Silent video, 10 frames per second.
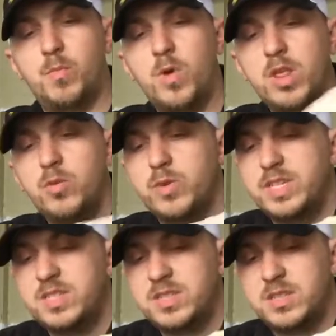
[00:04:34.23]
one of the
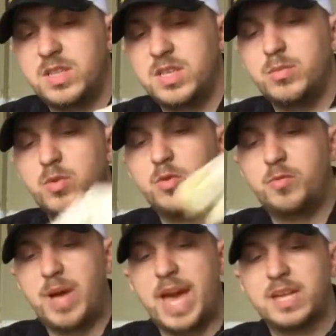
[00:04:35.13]
reasons the
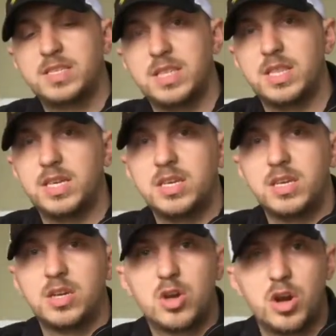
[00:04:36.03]
move back to the
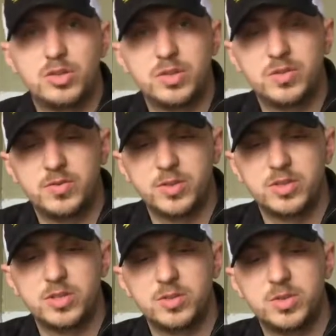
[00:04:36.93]
cartridge
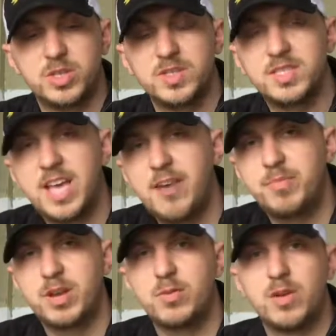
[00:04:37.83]
filters, because these have
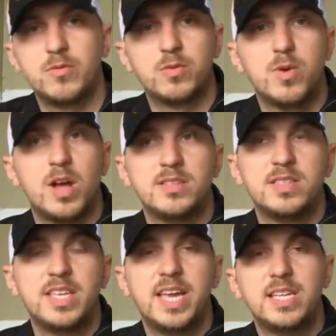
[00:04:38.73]
been around for a while, is in
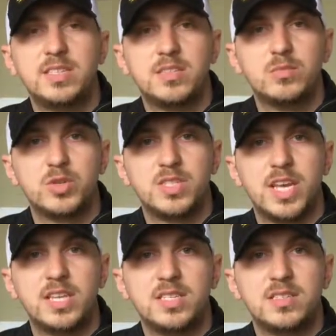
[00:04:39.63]
the 80s, the
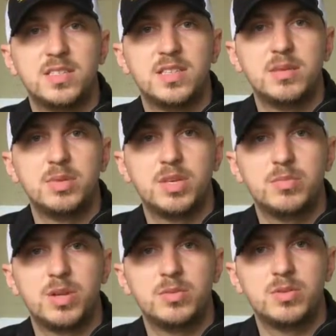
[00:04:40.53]
Mercedes and the
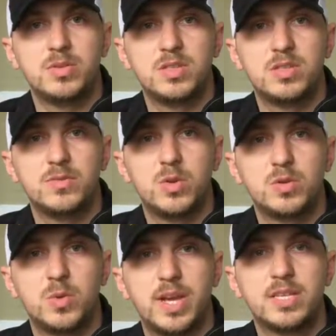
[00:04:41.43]
BMWs and the
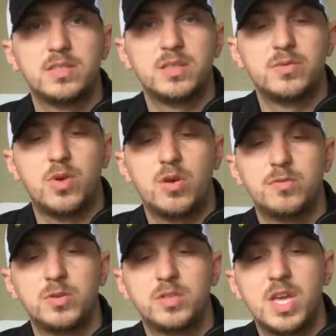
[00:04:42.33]
Volkswagens and the
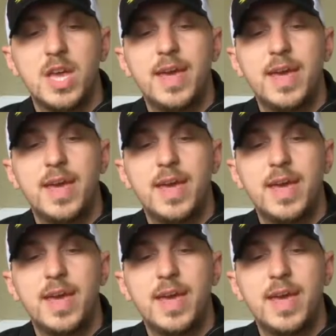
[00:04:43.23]
Volvos,